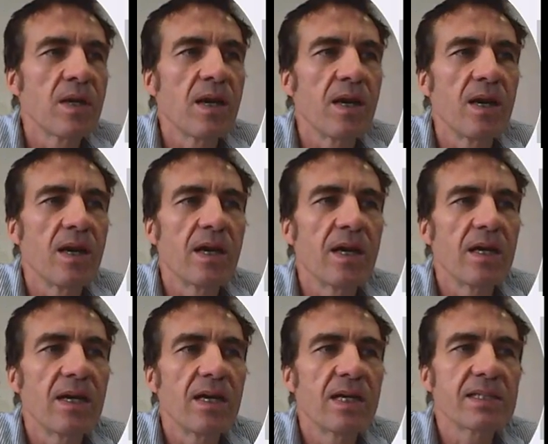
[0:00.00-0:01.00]

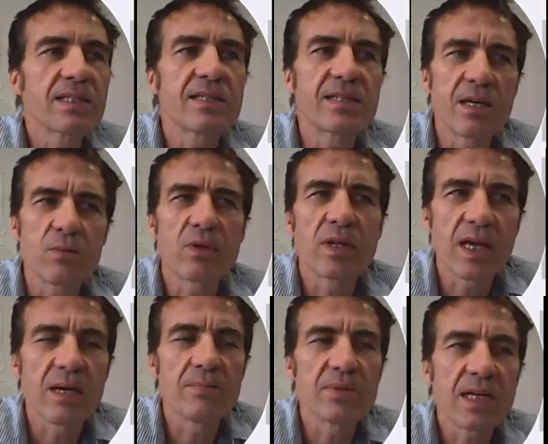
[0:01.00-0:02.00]
And as I said with
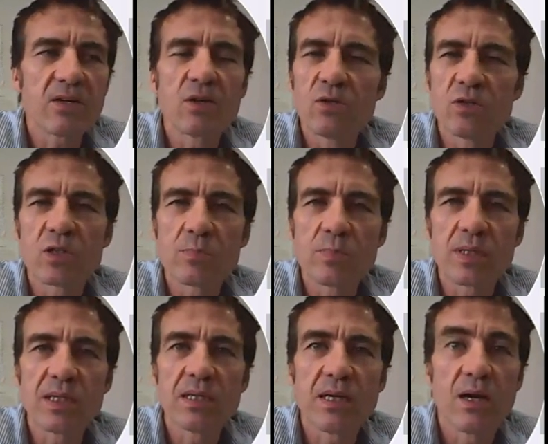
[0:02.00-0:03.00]
games, that could just
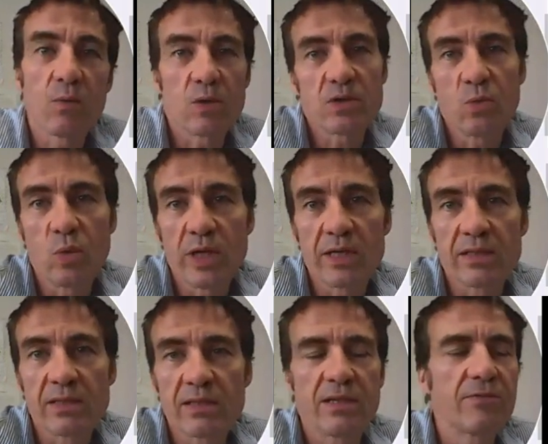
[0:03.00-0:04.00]
be, I want to win
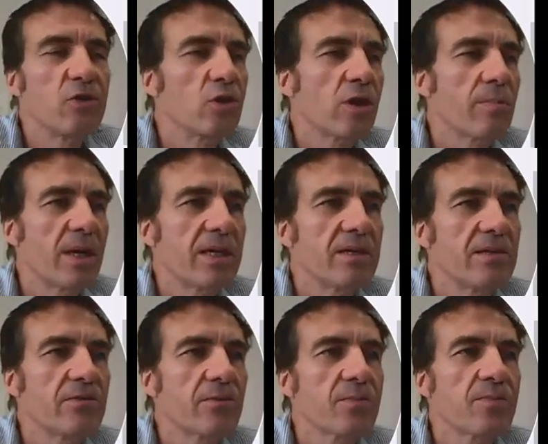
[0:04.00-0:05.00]
if you're
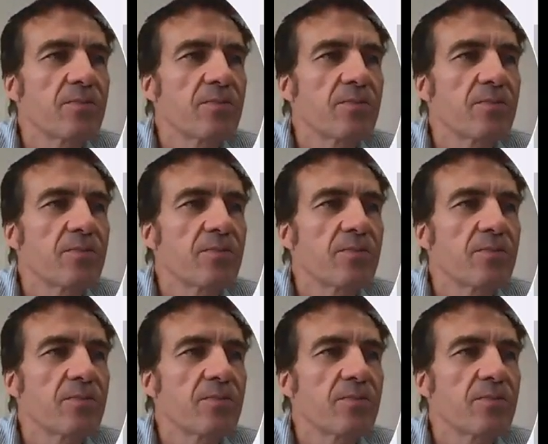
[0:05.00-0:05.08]
competitive.